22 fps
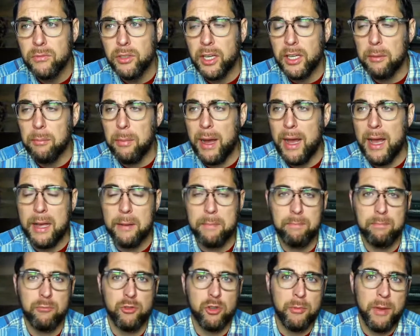You got to
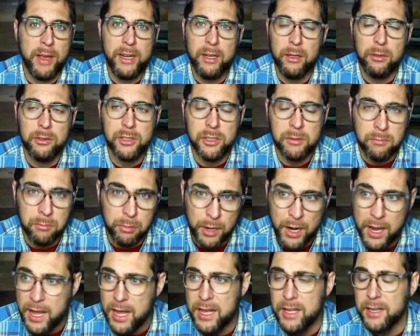buy tomatoes and
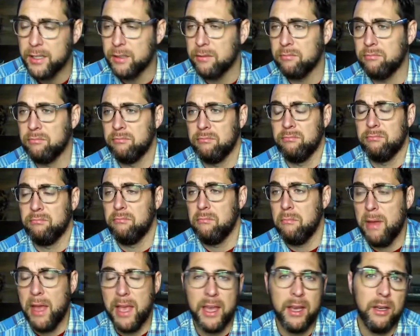bread and
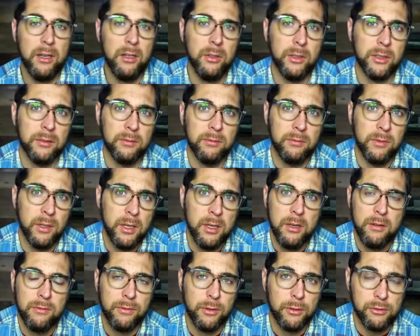mayo and
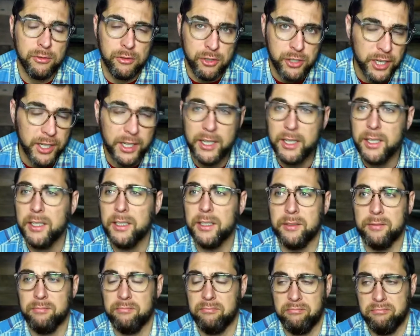frozen
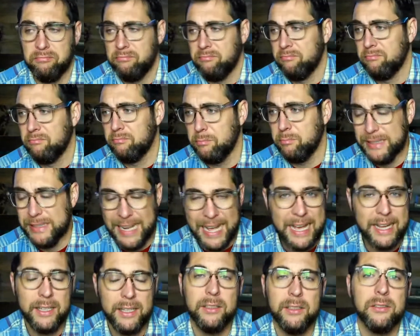chicken and
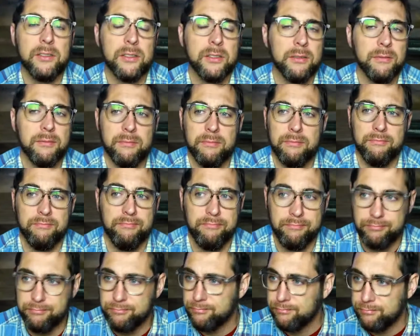bananas and
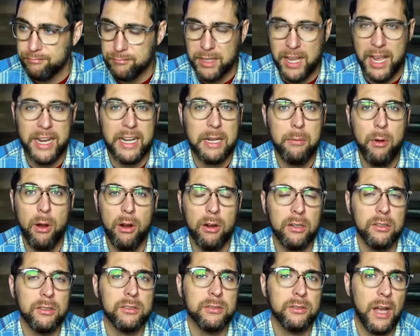candy
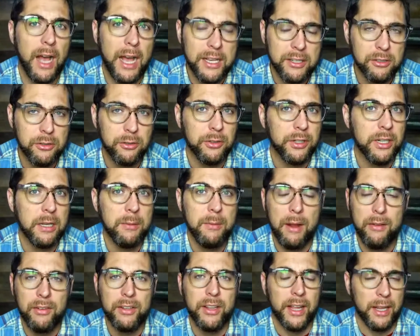bars, ice
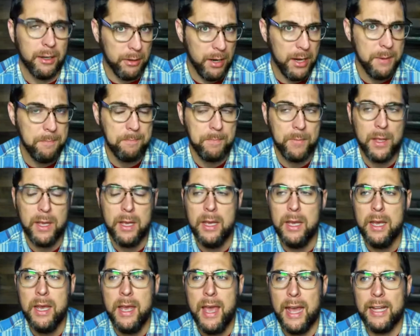cream, everything, right?
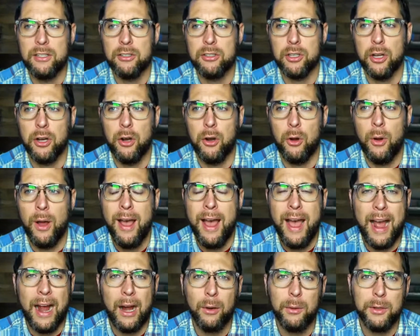And so
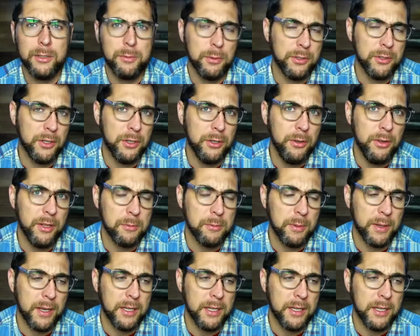how are we supposed to do this?